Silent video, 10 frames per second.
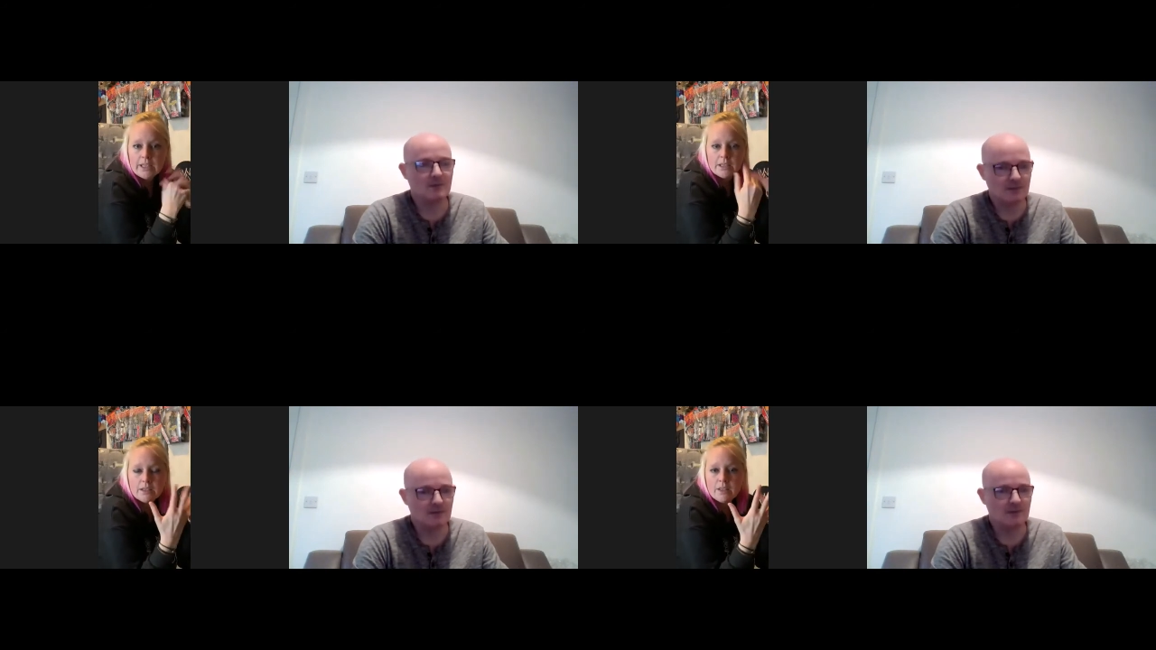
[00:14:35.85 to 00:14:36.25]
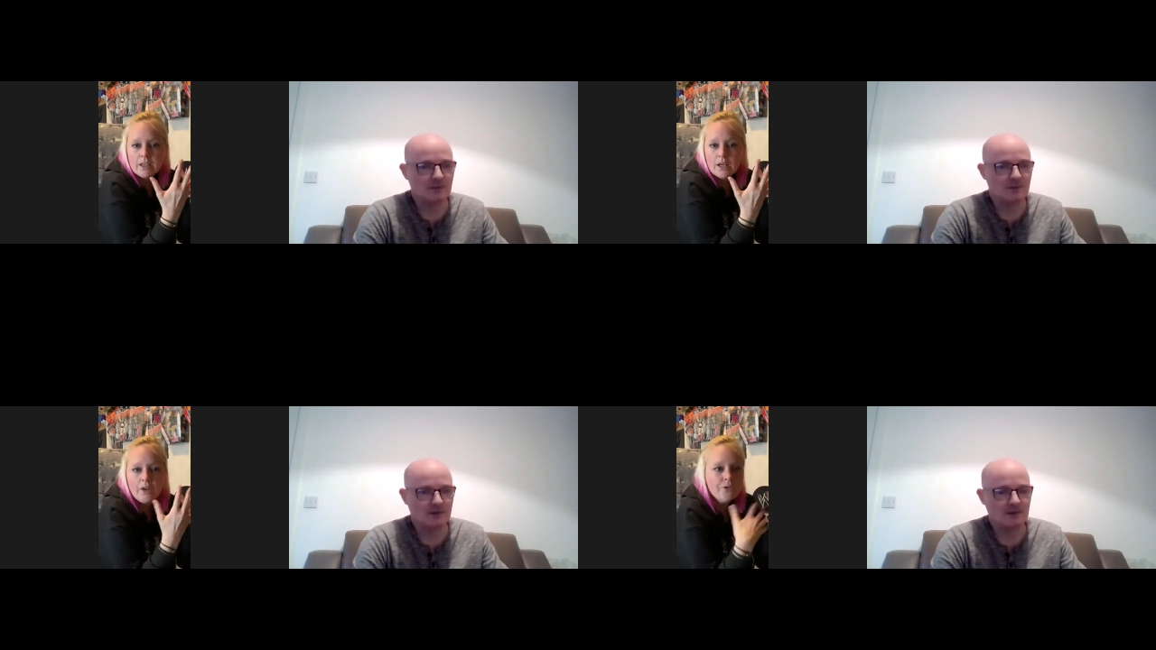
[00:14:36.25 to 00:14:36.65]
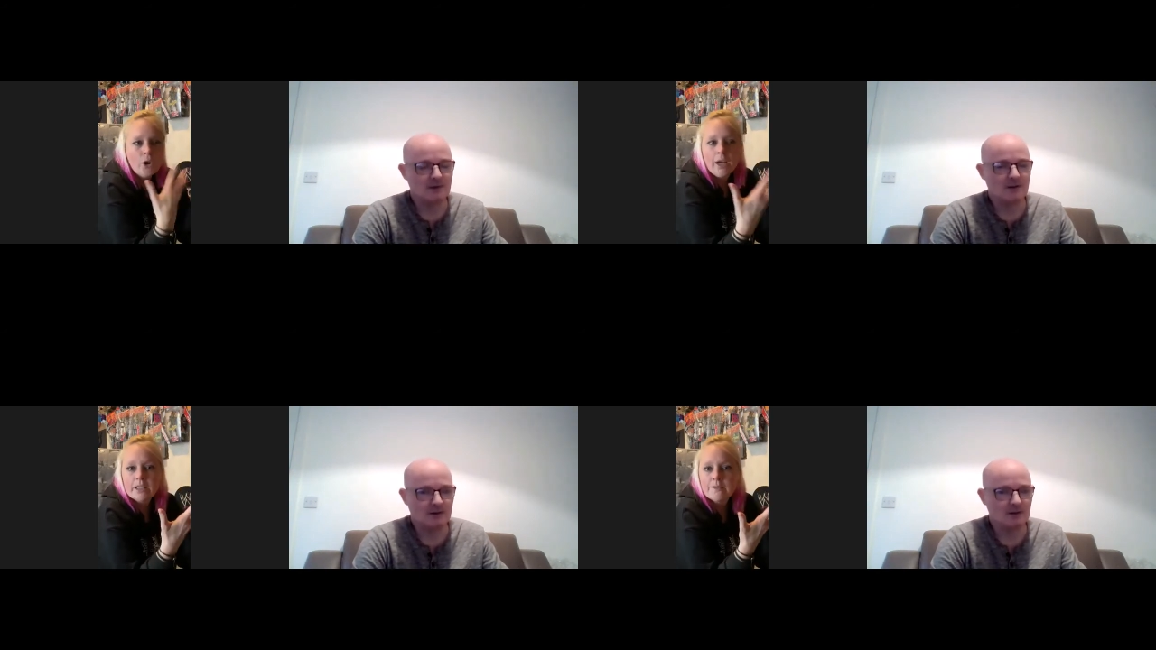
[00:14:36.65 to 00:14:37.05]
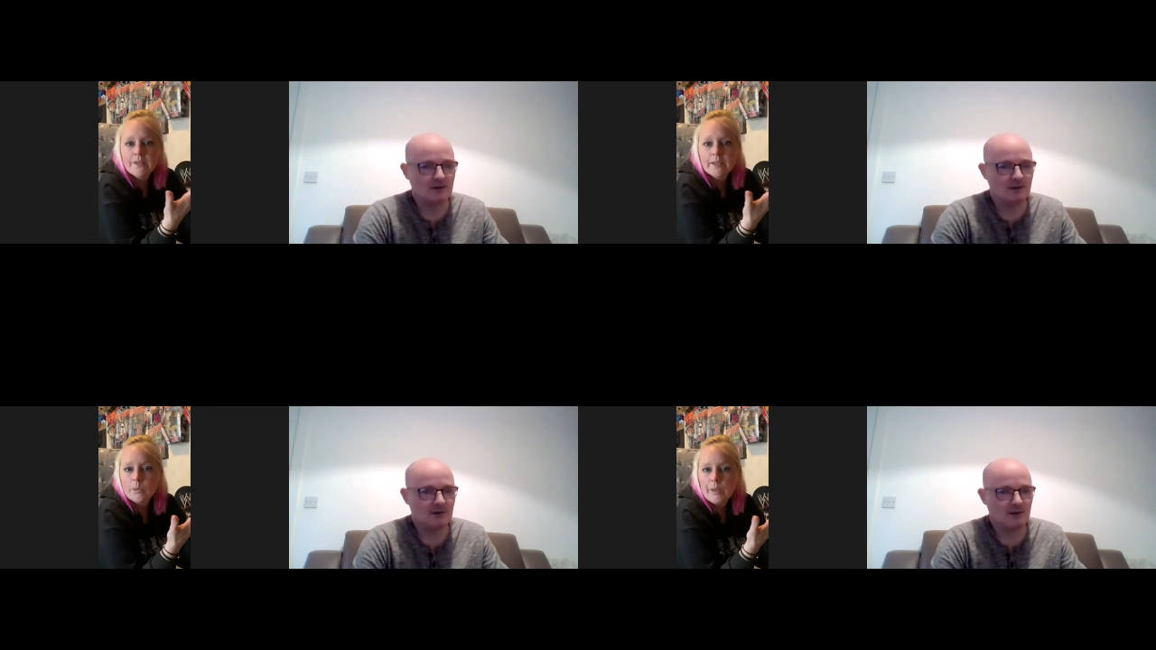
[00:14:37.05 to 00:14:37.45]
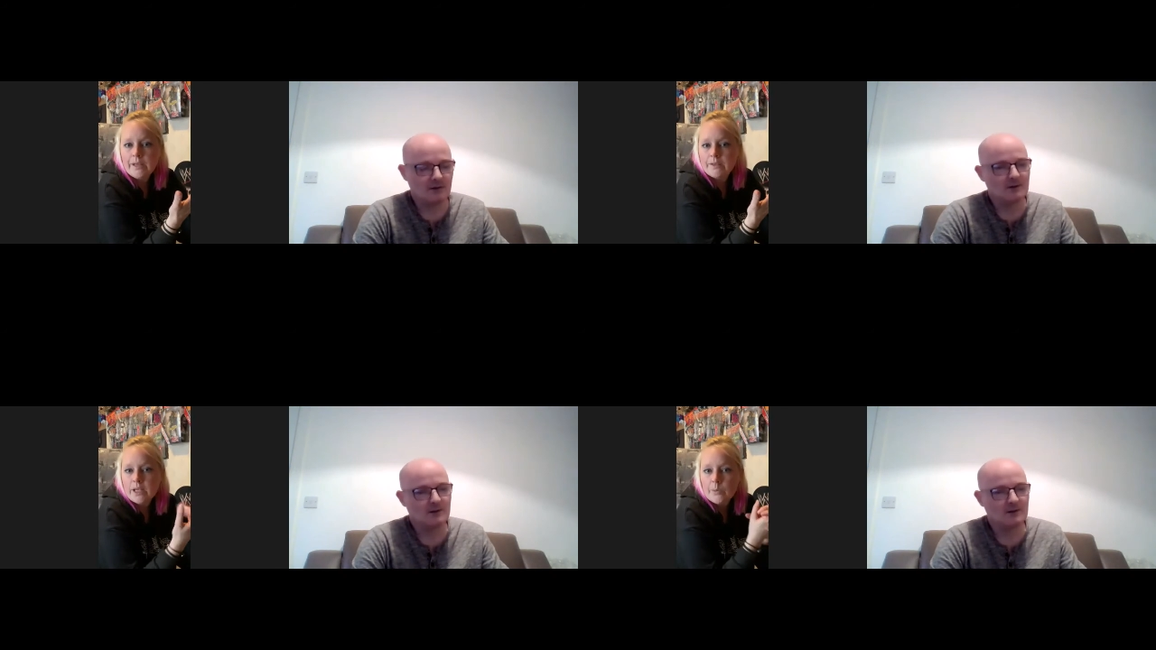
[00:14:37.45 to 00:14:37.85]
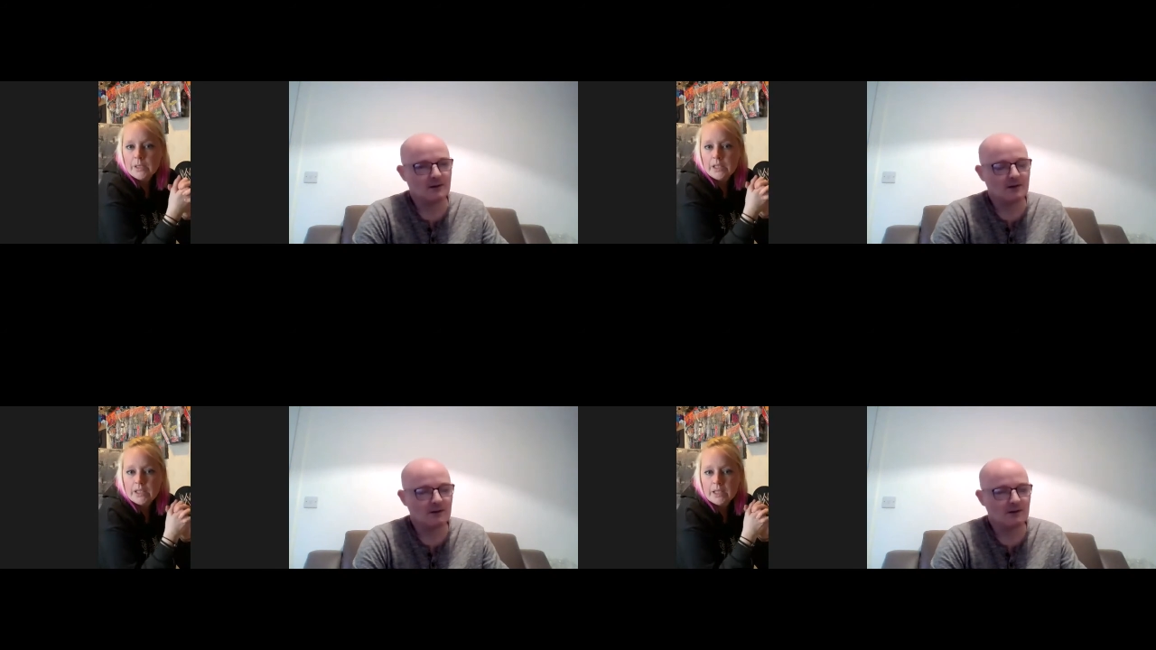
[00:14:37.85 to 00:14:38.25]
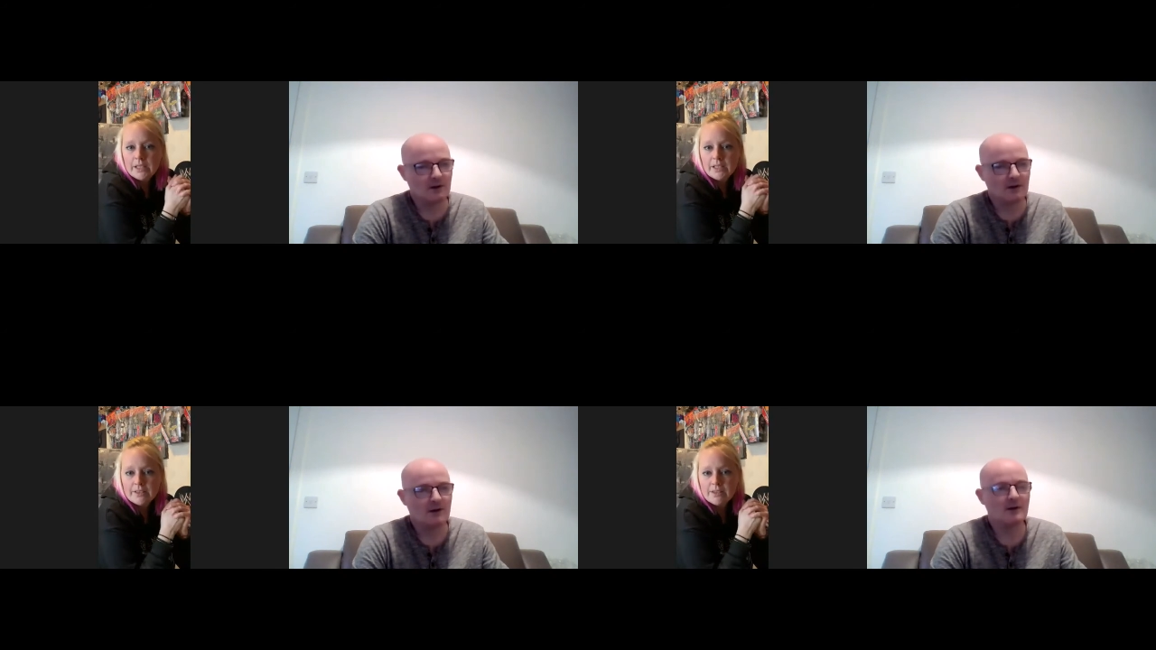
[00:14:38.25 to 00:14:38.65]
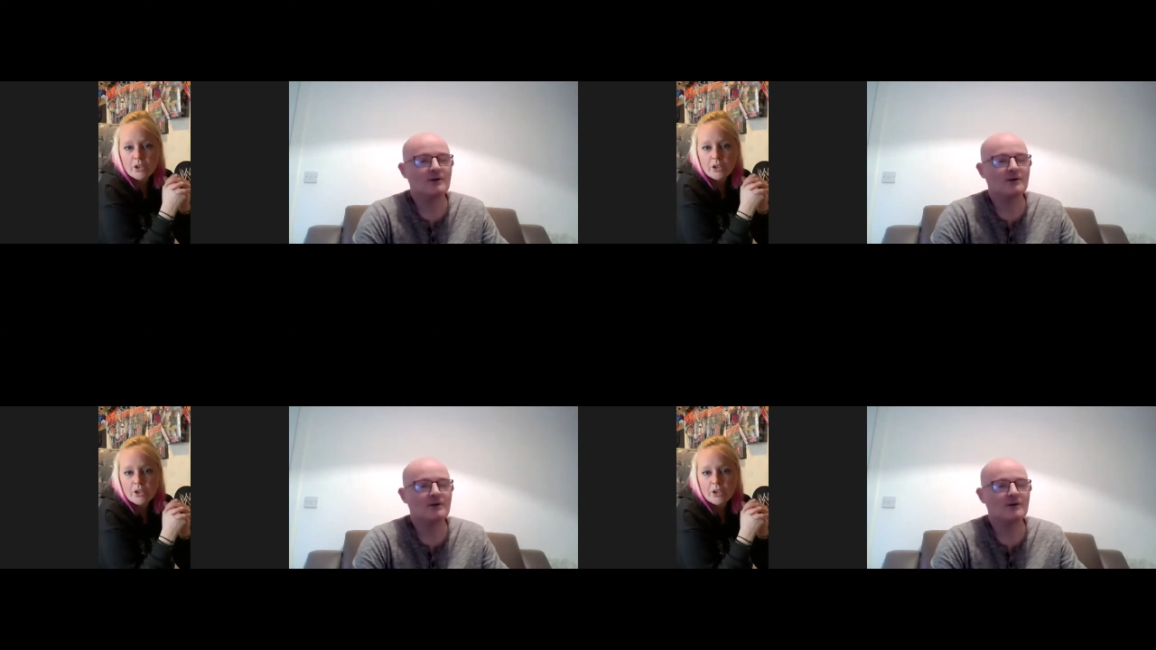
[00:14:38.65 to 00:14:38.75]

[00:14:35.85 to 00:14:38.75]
Speaker 1: it's like I've not had to think about diabetes.